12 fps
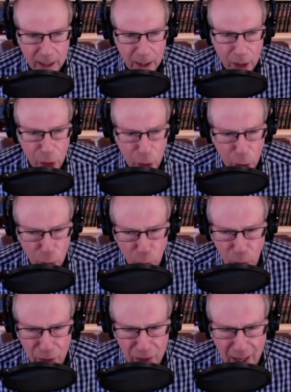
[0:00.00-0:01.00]
you were
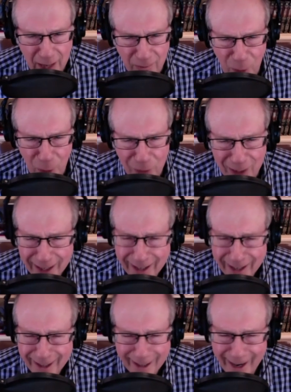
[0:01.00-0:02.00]
in that movie."
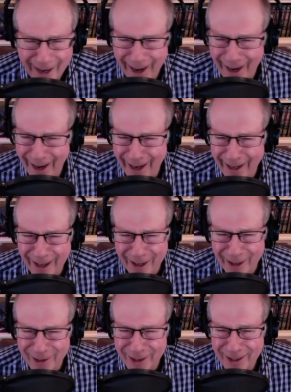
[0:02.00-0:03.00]
He
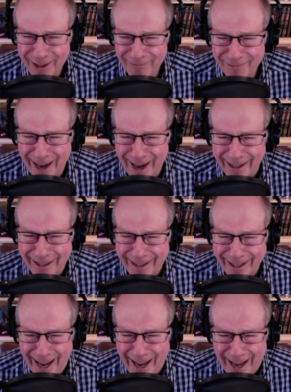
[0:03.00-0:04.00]
goes, "My
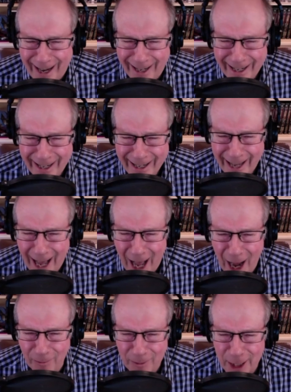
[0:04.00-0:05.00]
God,
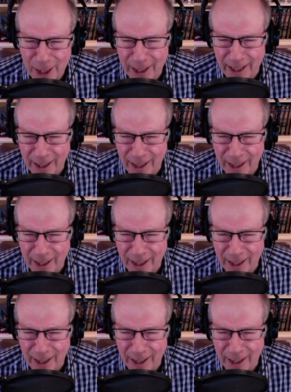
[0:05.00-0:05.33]
I'm getting